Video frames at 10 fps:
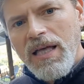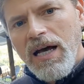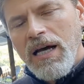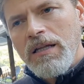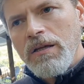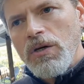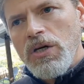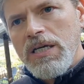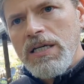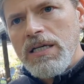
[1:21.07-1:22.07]
I
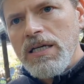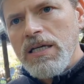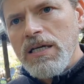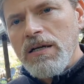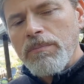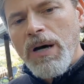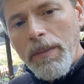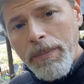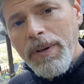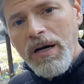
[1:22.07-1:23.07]
look.
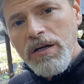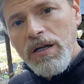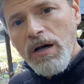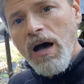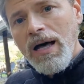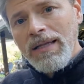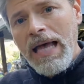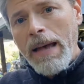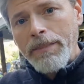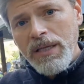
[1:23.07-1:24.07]
Papa Bear did a hot
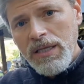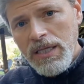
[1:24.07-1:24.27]
lap.